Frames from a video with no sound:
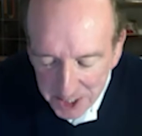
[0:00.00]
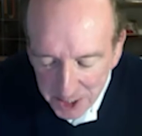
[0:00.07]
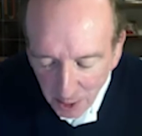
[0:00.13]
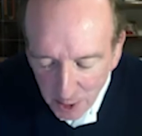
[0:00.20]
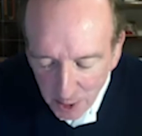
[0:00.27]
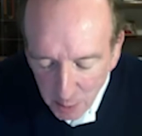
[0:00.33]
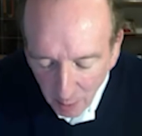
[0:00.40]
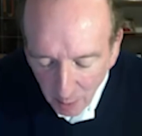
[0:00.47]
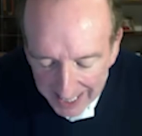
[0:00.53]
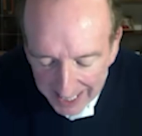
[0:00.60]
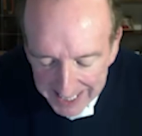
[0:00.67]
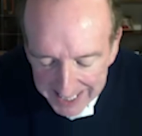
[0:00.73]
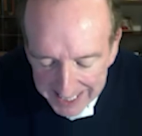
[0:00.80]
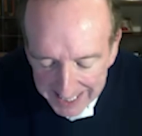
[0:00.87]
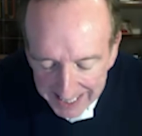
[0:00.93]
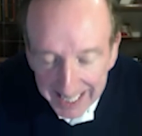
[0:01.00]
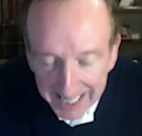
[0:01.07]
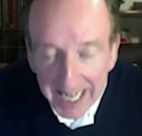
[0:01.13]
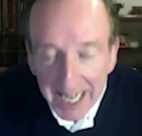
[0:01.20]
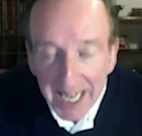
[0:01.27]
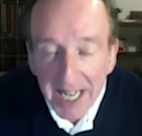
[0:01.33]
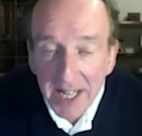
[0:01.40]
the talk twice.
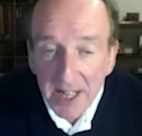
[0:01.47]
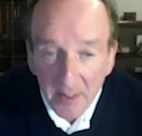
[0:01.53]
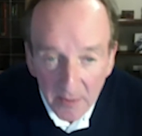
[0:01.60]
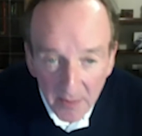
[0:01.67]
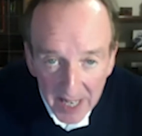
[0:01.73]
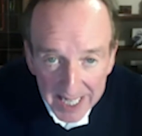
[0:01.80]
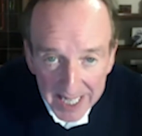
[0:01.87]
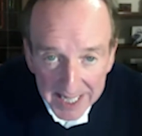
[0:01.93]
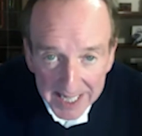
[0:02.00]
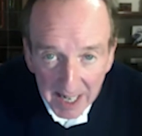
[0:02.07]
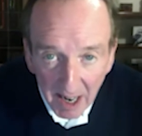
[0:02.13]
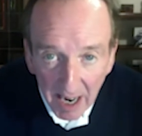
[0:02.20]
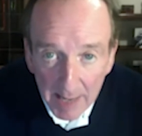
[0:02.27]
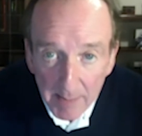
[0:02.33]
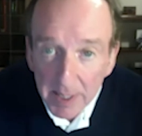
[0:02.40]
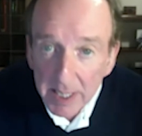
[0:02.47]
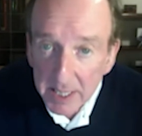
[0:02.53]
The first time,